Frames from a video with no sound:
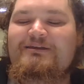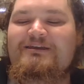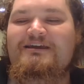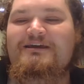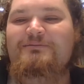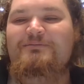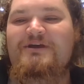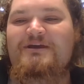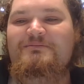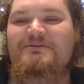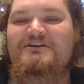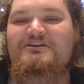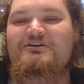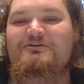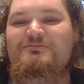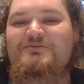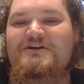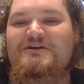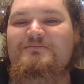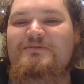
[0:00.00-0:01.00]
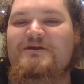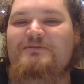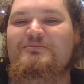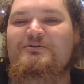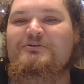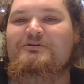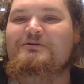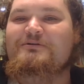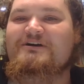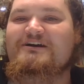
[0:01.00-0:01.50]
Yeah, maybe don't bring
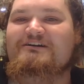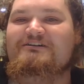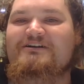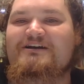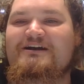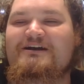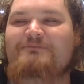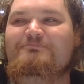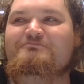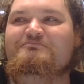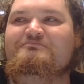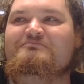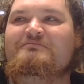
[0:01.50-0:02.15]
people who are